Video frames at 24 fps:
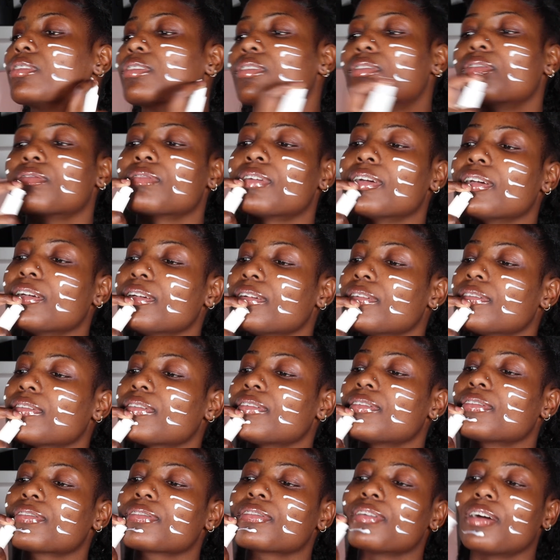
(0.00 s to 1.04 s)
right?
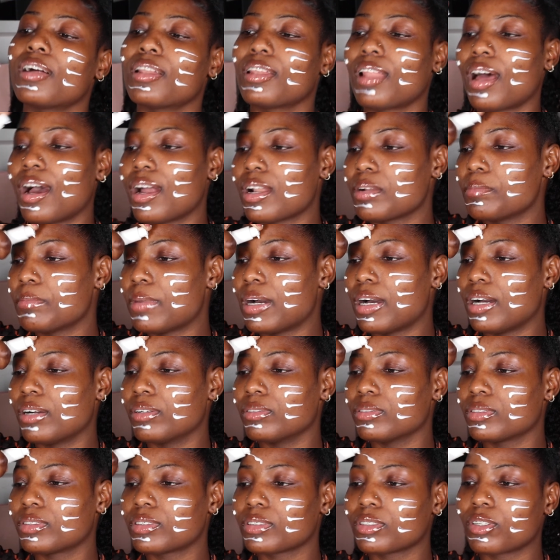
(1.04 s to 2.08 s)
A lot
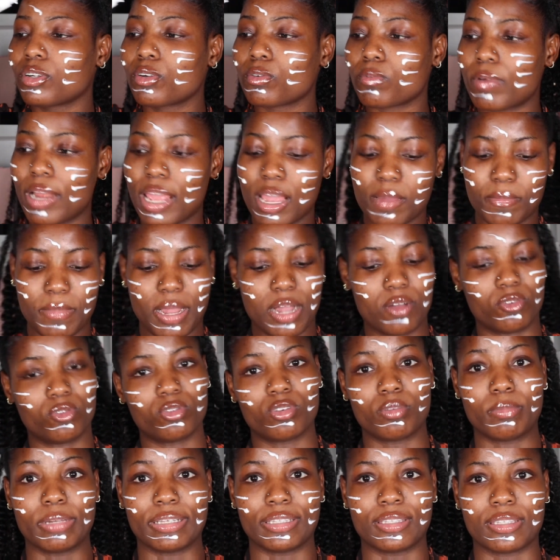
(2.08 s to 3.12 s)
amount, great amount
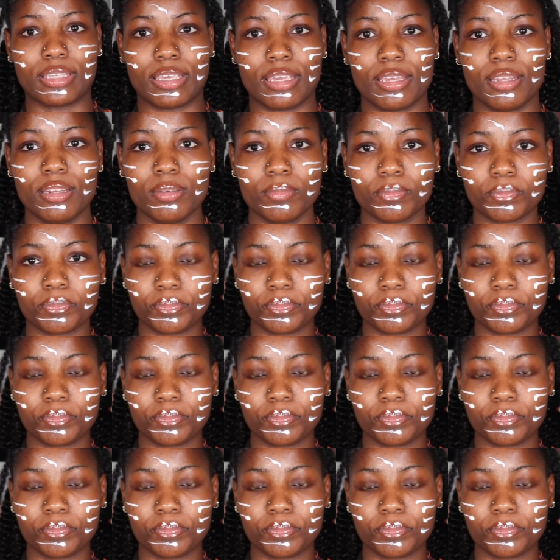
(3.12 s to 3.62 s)
on my skin.